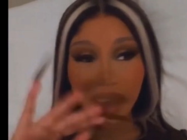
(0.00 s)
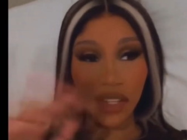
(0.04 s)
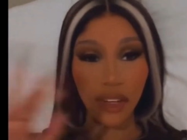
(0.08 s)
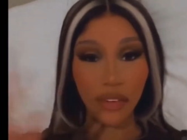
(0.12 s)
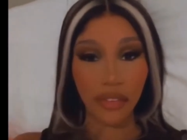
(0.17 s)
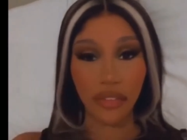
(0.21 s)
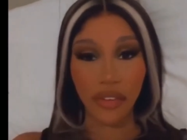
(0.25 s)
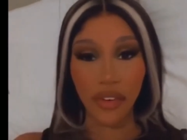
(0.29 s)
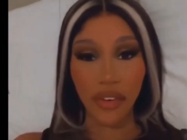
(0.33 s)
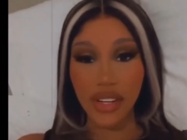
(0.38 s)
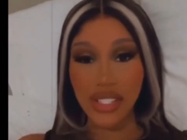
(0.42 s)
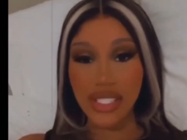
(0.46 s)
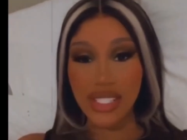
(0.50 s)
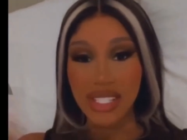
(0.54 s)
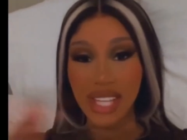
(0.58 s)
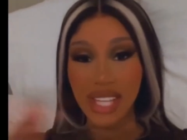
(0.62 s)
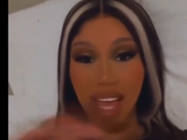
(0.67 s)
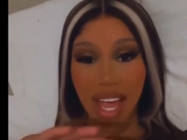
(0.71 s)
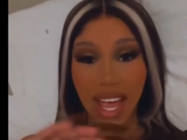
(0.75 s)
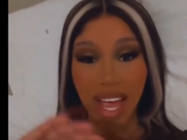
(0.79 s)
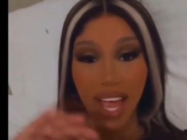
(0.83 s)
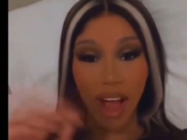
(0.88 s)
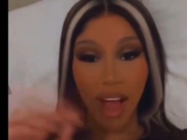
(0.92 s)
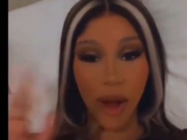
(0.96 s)
The first
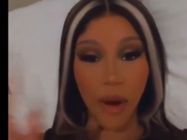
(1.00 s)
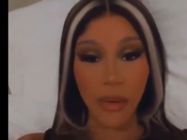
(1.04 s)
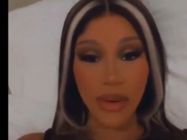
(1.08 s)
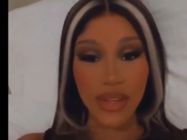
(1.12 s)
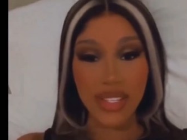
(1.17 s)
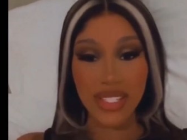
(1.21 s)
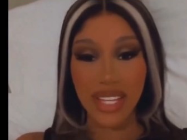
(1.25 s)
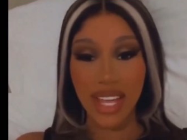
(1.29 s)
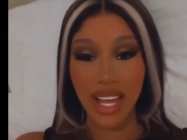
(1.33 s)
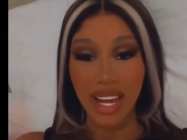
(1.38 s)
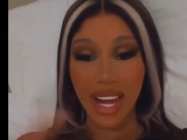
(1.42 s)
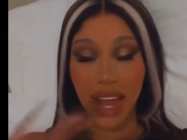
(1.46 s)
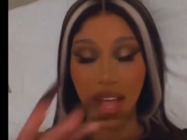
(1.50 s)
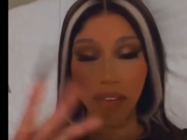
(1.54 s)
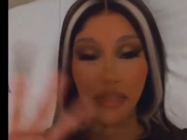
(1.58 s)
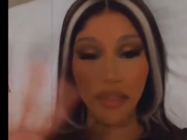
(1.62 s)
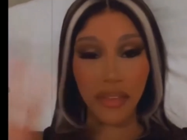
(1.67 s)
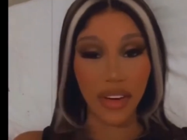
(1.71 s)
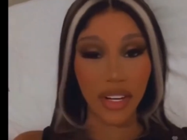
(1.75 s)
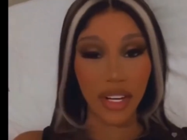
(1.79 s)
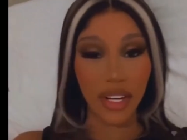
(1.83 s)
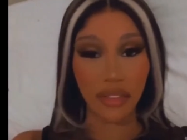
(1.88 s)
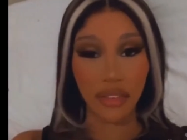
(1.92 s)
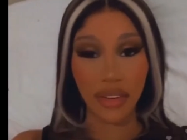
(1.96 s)
day, I always get like
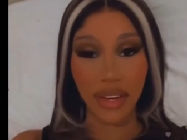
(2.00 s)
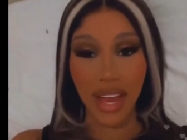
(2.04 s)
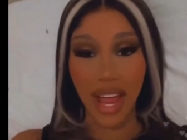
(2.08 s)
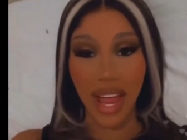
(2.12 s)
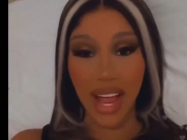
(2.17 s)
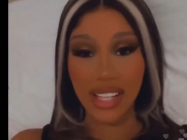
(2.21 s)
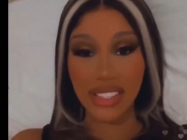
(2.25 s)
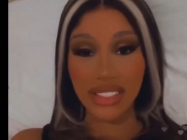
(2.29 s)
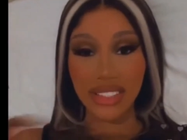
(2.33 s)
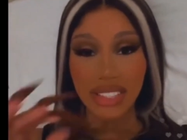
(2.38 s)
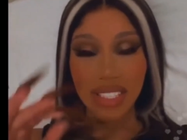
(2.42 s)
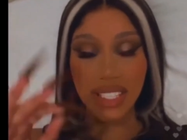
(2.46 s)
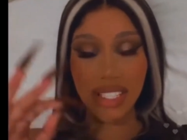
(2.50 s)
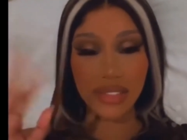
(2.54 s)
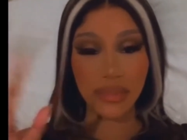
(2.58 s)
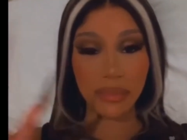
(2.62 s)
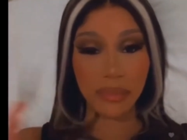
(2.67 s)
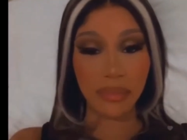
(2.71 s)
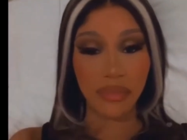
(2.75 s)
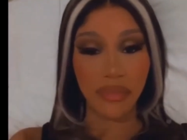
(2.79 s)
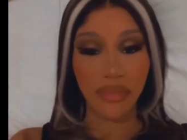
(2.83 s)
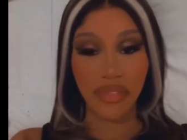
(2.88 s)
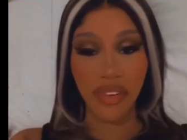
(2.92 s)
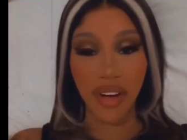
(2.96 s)
funny reactions,
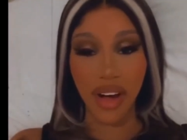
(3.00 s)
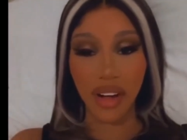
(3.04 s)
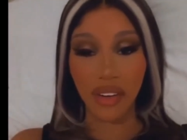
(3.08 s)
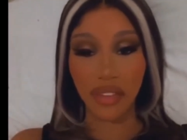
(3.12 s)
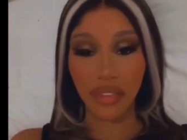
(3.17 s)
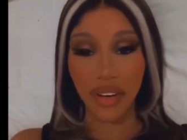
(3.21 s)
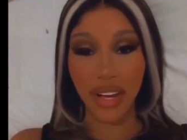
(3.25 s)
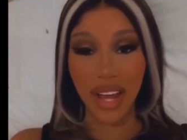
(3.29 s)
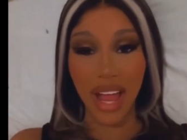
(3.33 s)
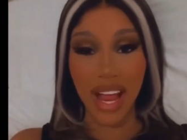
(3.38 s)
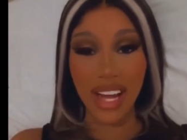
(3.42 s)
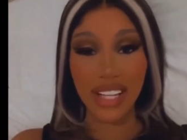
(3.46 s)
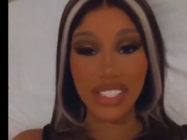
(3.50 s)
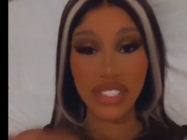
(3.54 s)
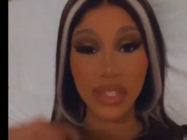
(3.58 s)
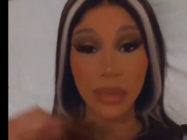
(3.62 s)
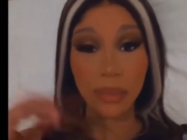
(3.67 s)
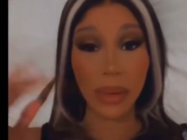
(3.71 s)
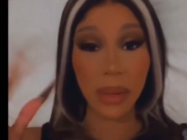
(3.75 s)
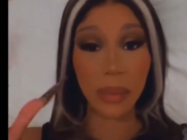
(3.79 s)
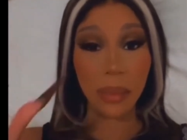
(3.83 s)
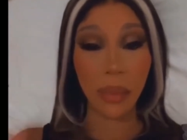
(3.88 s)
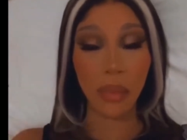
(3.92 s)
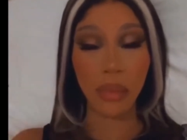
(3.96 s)
fuck
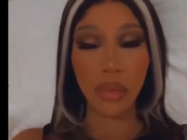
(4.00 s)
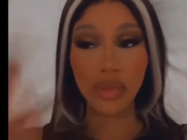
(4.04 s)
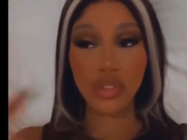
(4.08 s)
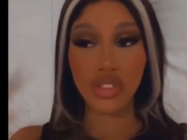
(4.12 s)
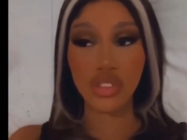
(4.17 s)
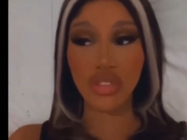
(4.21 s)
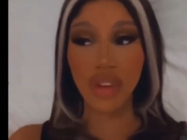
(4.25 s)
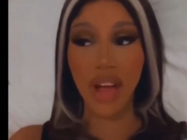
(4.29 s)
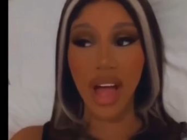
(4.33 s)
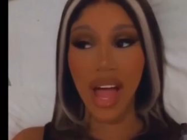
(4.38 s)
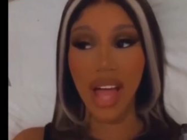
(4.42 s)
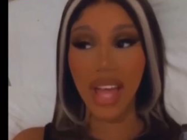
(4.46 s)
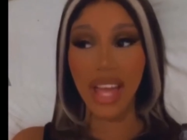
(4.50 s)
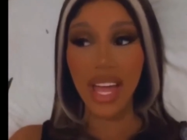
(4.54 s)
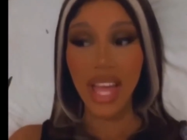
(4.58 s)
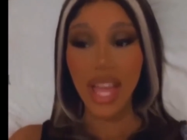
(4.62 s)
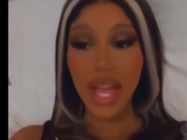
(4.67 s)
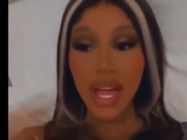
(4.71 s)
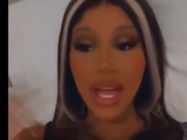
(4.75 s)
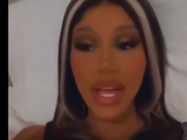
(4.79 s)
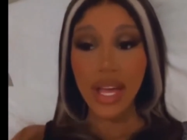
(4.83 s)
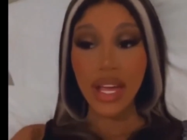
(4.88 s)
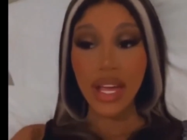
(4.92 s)
reaction. People would try,